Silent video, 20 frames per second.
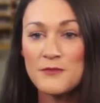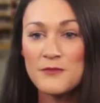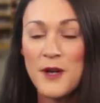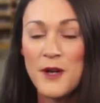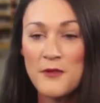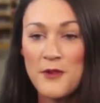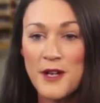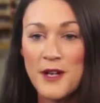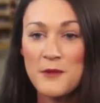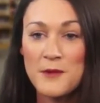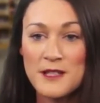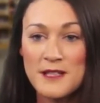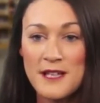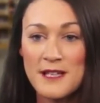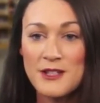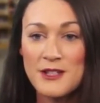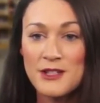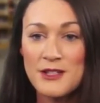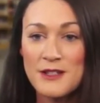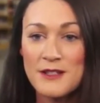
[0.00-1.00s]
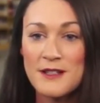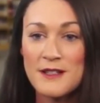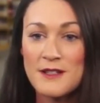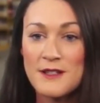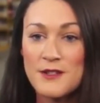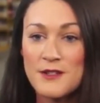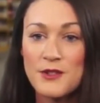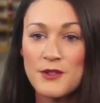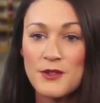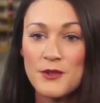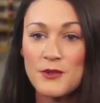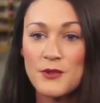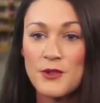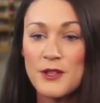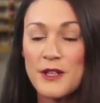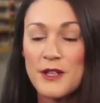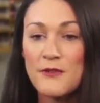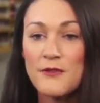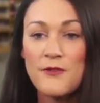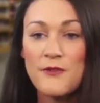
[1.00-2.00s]
my recommendation is to
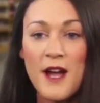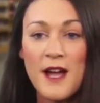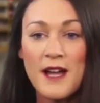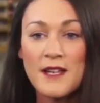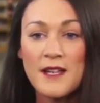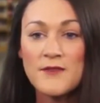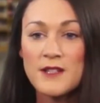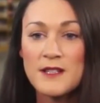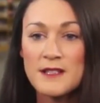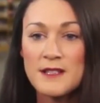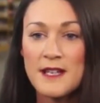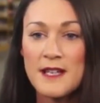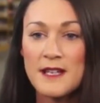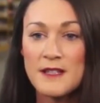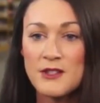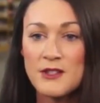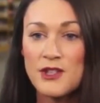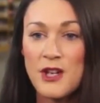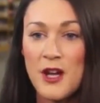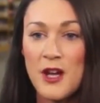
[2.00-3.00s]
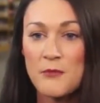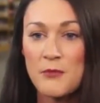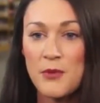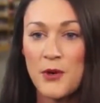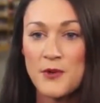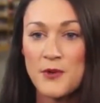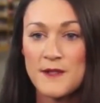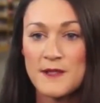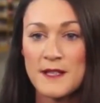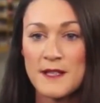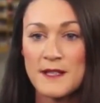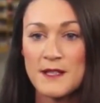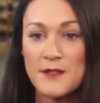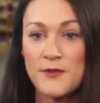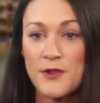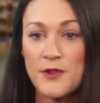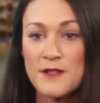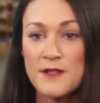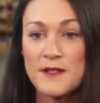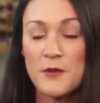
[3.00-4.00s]
look at 5 to 10 job
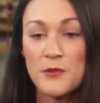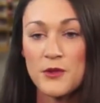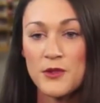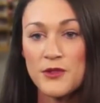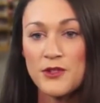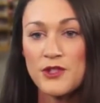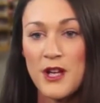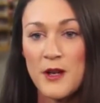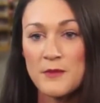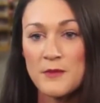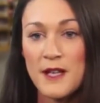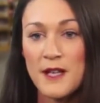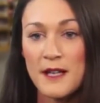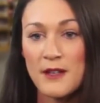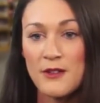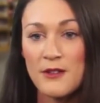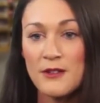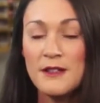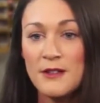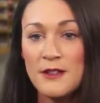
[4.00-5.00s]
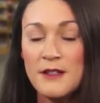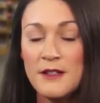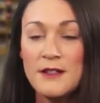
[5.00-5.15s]
postings with a similar job title